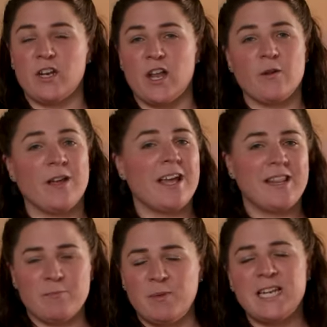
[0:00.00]
to know,
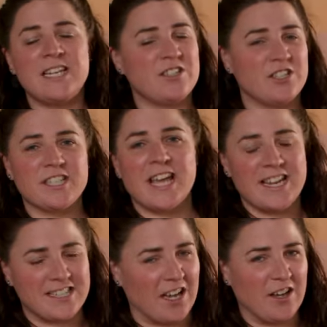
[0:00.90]
then please just
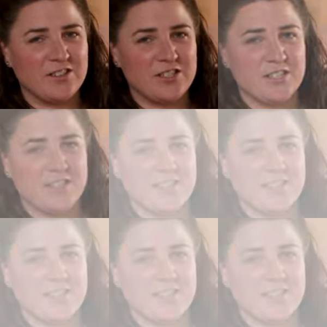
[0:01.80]
get in touch.